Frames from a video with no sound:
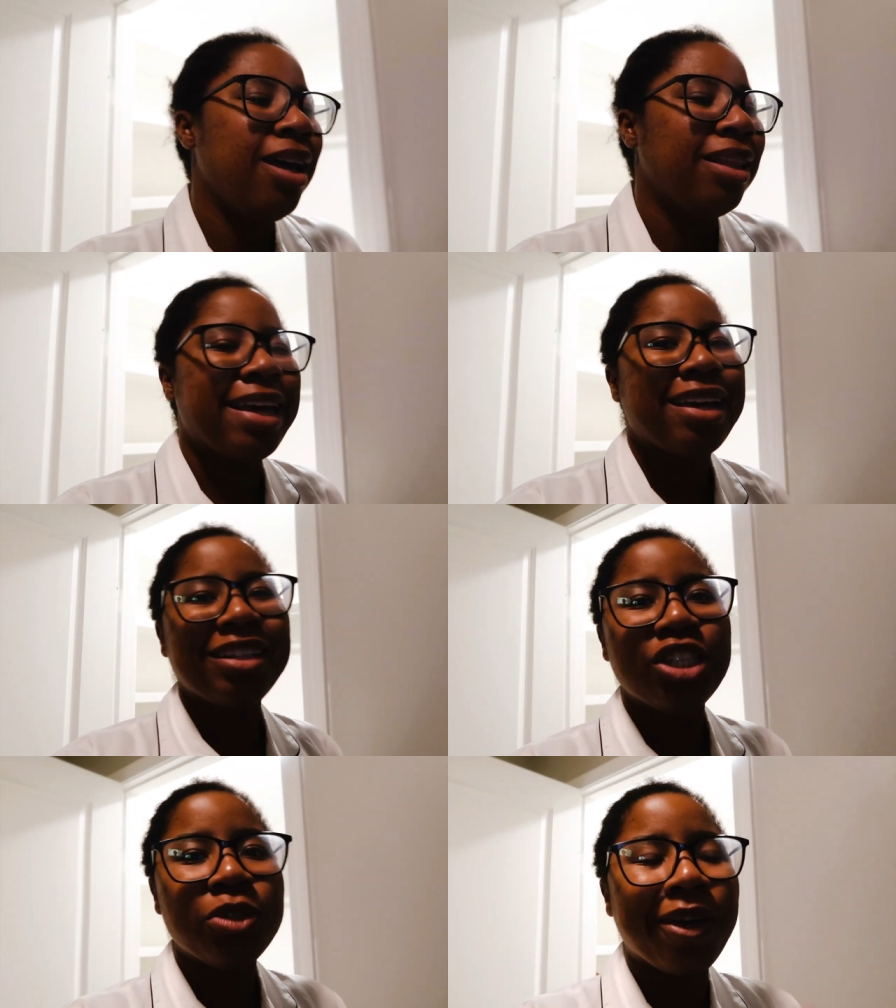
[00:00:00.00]

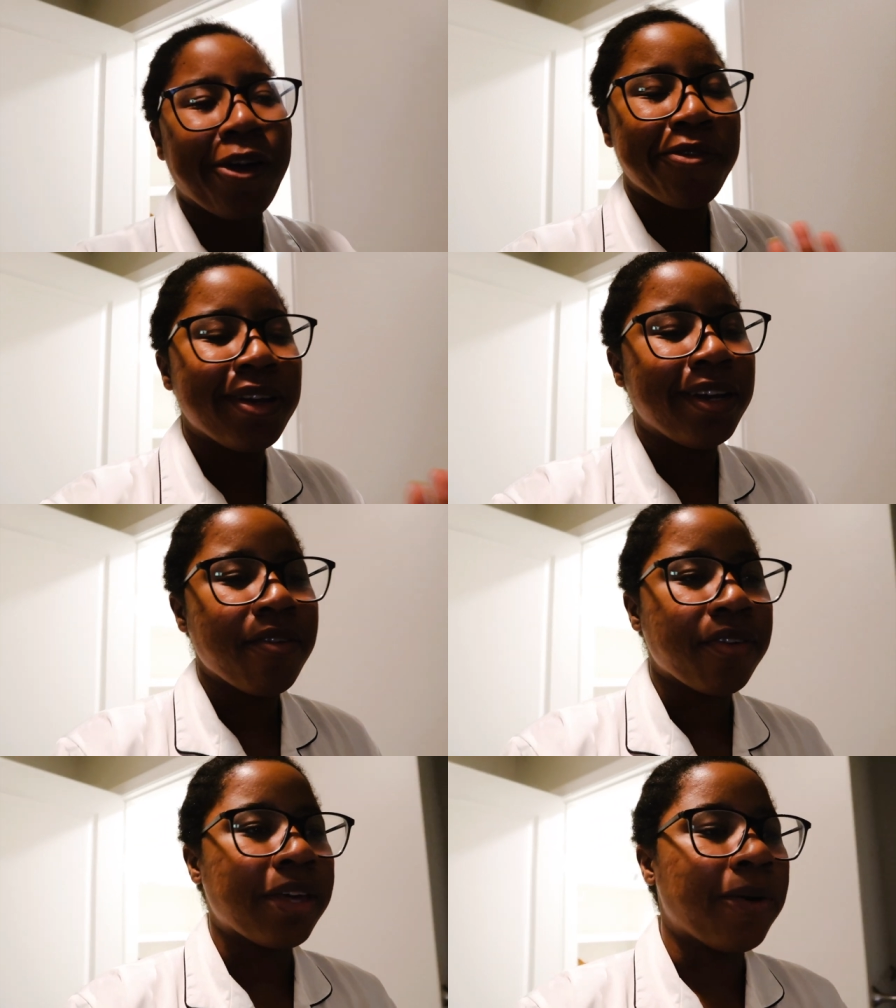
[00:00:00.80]
Like just with COVID and
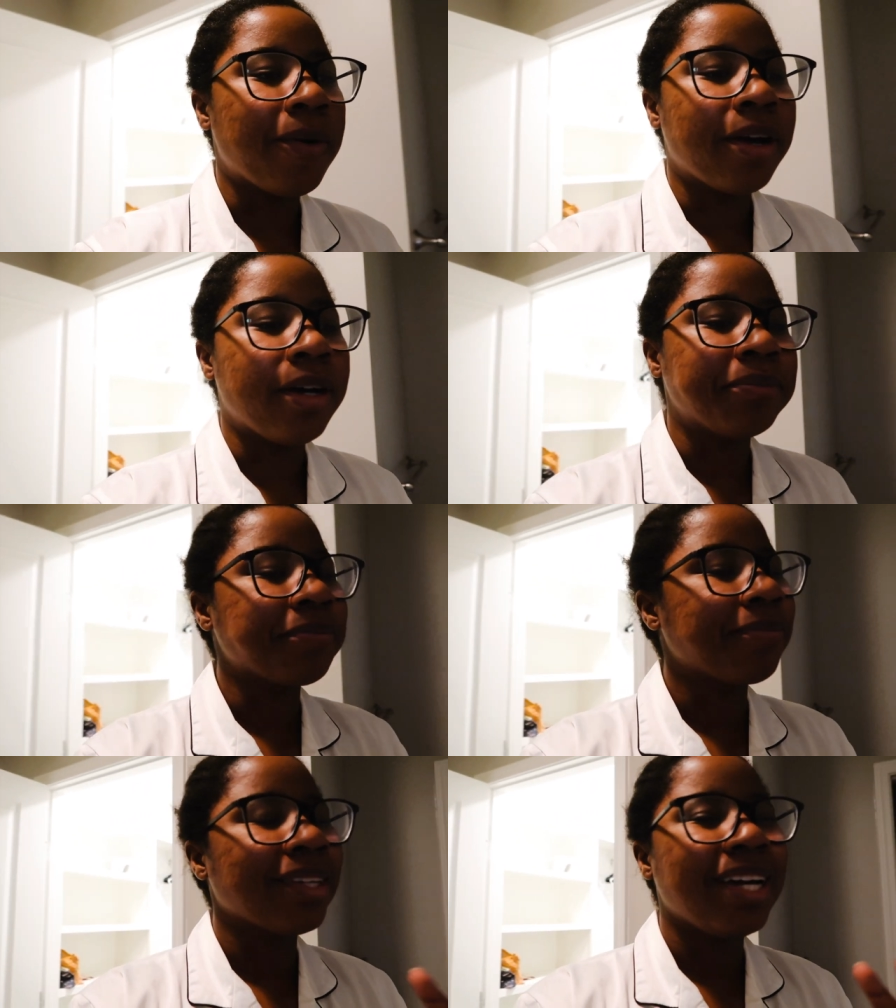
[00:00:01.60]
everything going
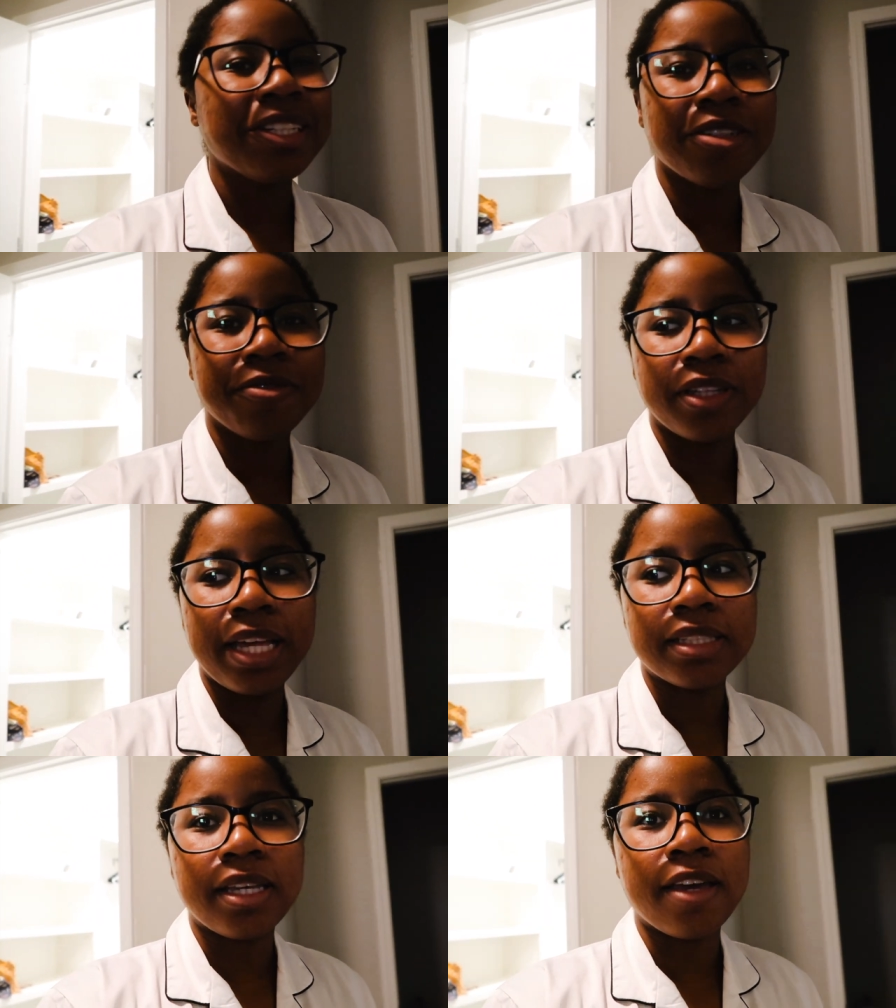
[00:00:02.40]
on, I just don't feel
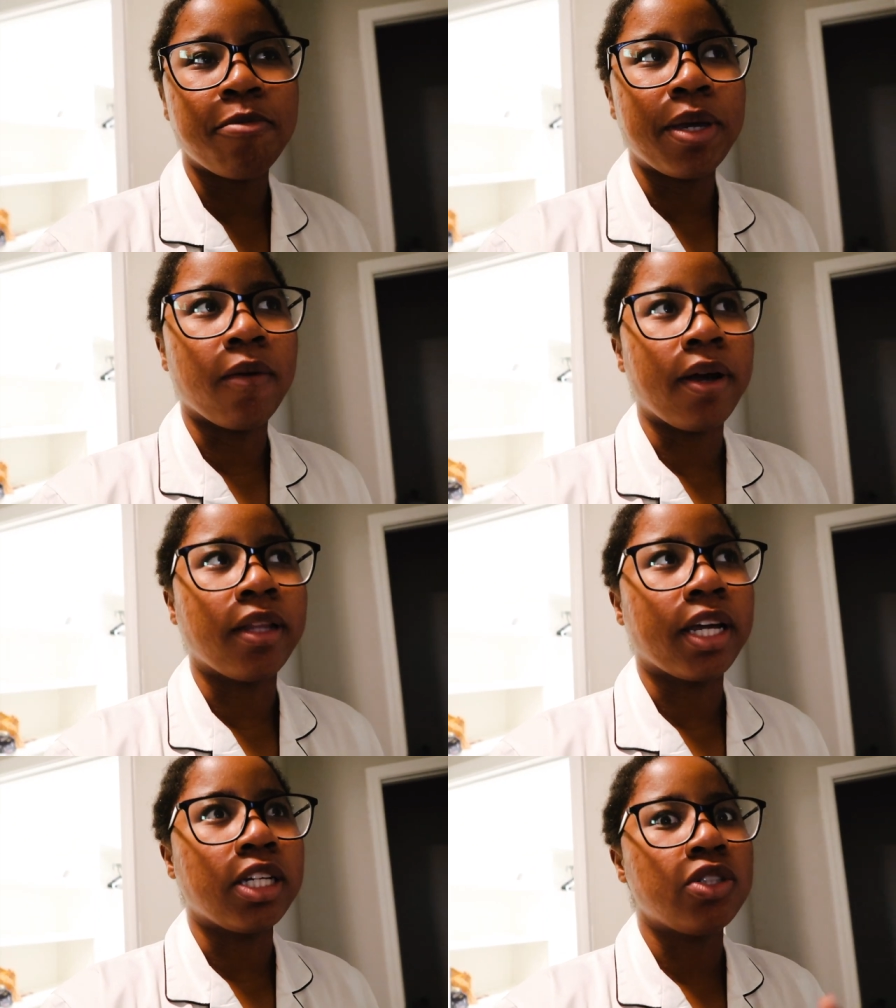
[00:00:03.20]
that safe being around
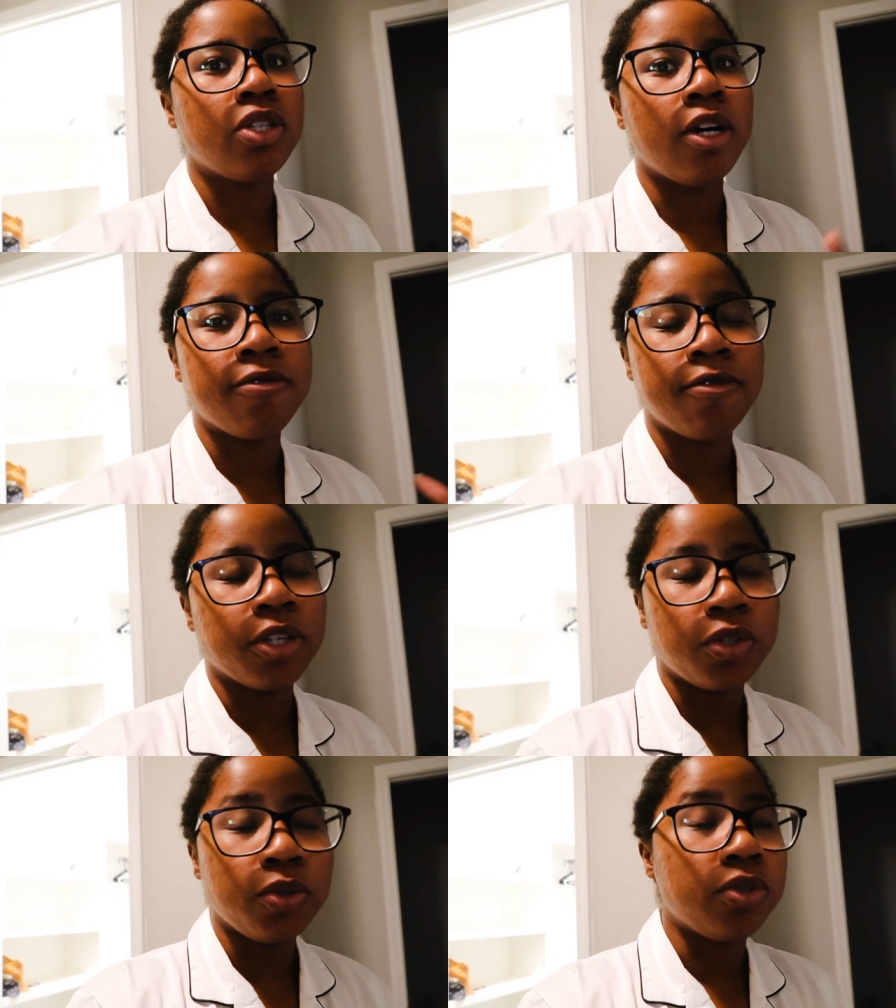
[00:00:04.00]
like a tough, a
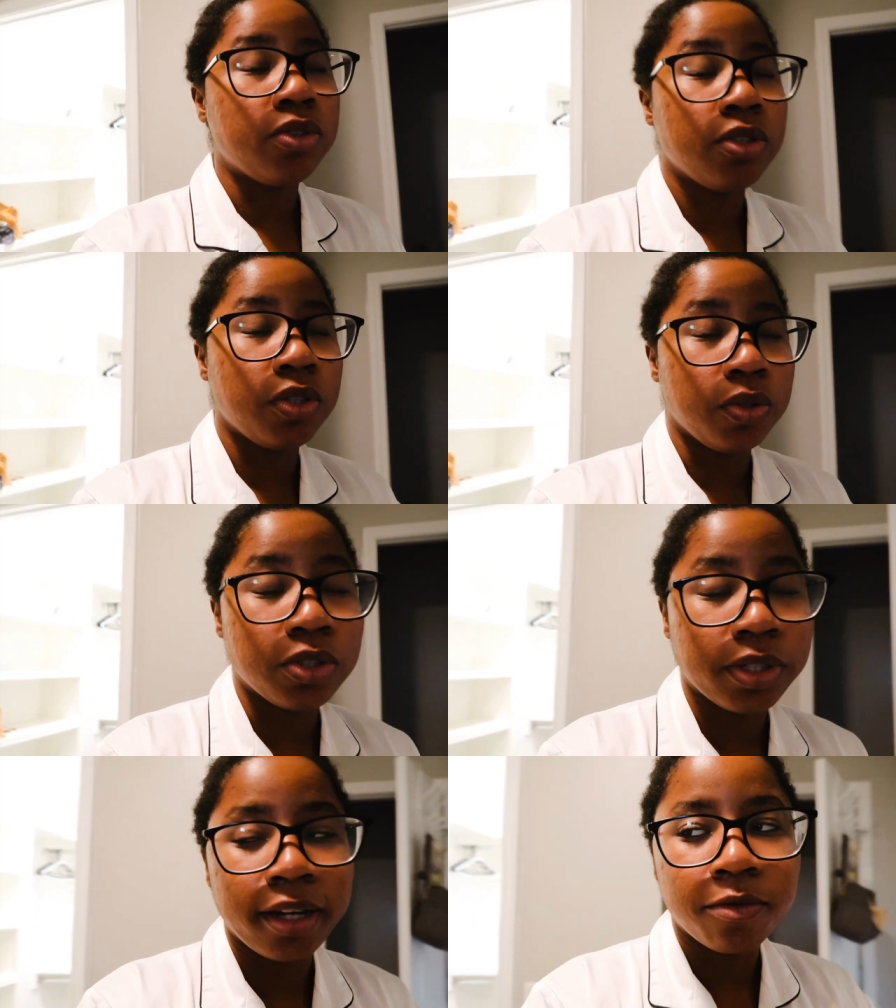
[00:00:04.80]
huge,
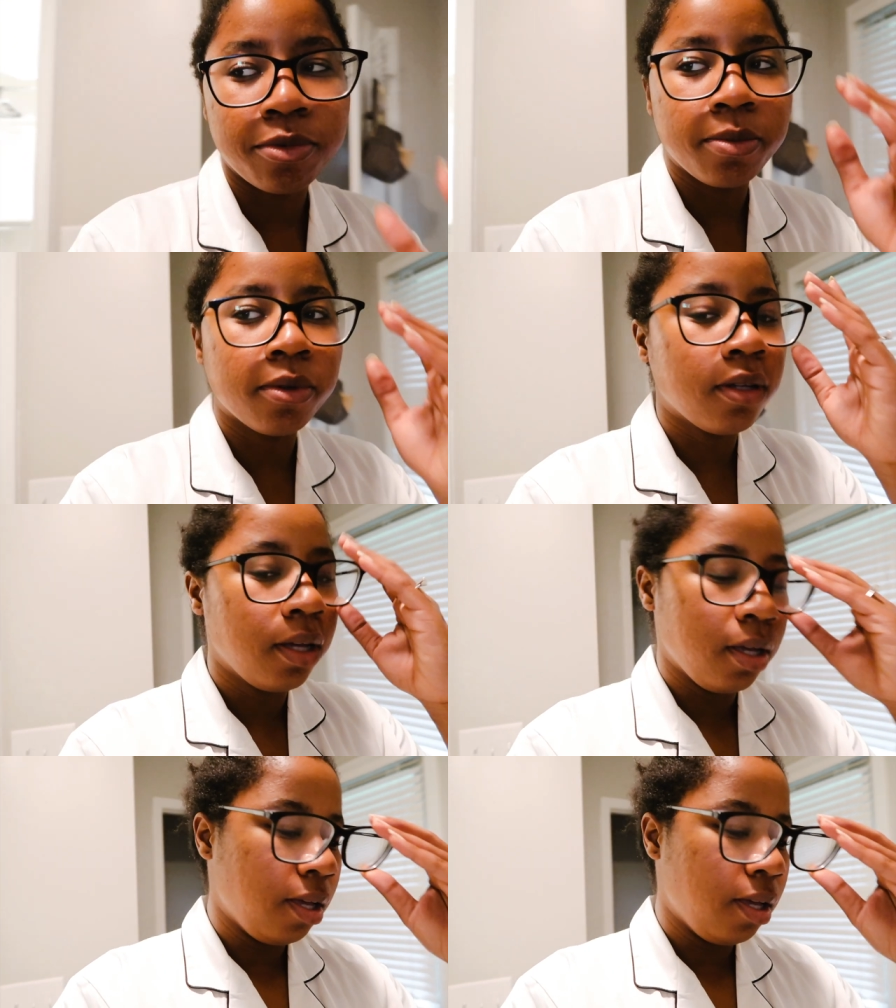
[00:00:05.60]
huge crowd of people.